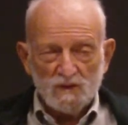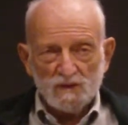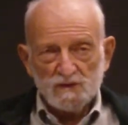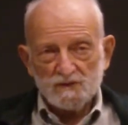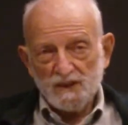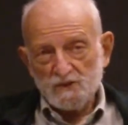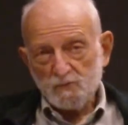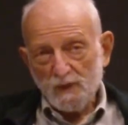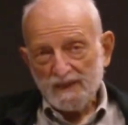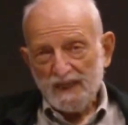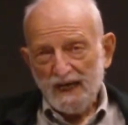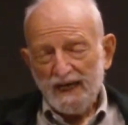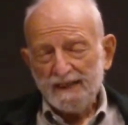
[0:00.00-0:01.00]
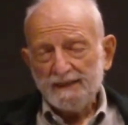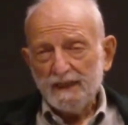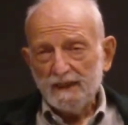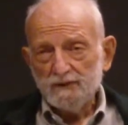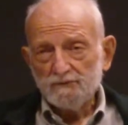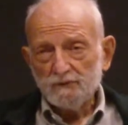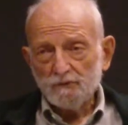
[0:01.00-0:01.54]
So it's one kind
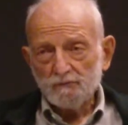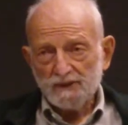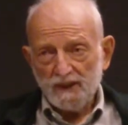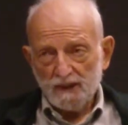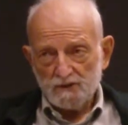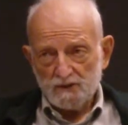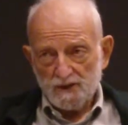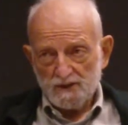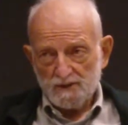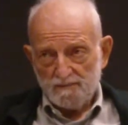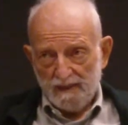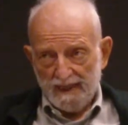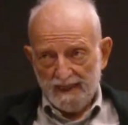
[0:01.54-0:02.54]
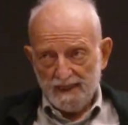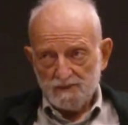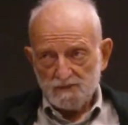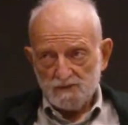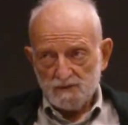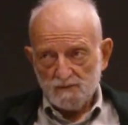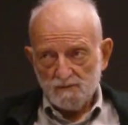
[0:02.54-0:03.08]
of reductionist bias.